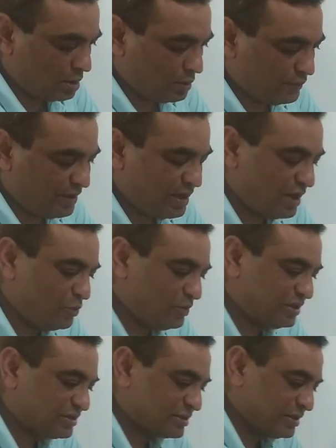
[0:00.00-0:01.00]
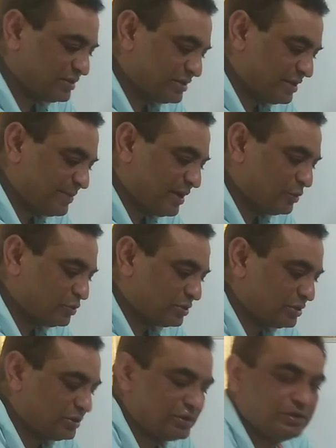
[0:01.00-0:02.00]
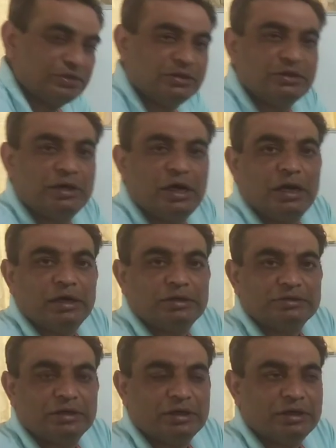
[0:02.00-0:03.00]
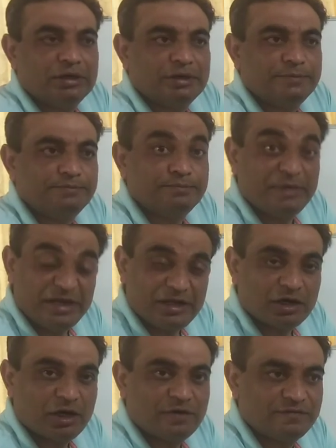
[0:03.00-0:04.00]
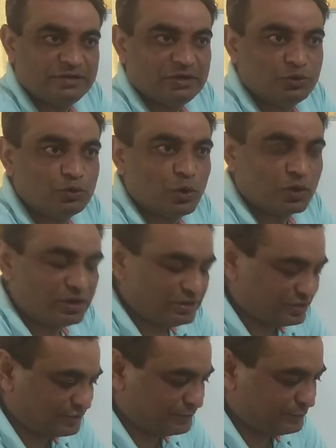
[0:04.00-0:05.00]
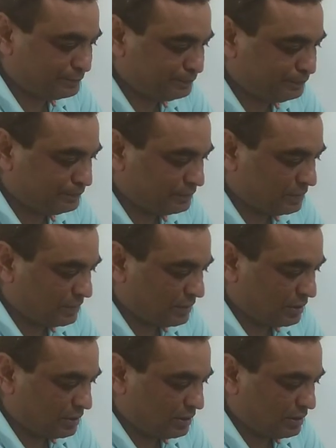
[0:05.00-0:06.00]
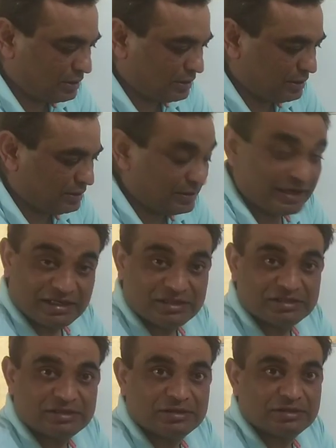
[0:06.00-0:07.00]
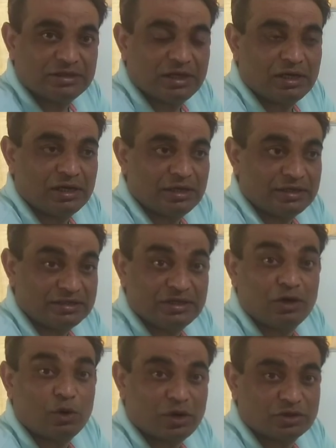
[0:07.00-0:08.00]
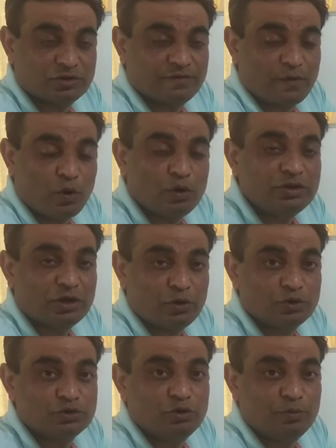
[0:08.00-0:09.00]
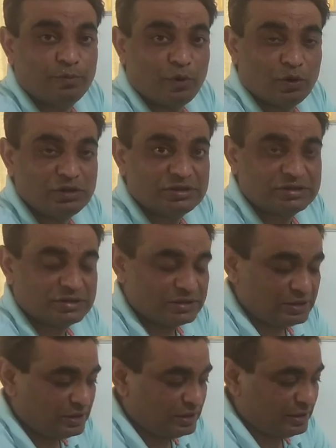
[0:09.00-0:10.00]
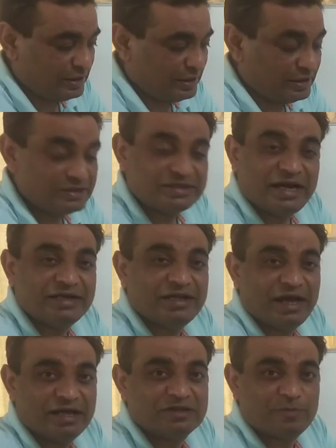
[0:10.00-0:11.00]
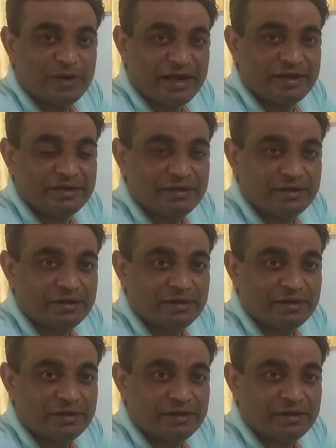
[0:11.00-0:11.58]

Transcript: we have discussed about the meaning of the root locus. That is the locus of all the closed loop poles inside the S-plane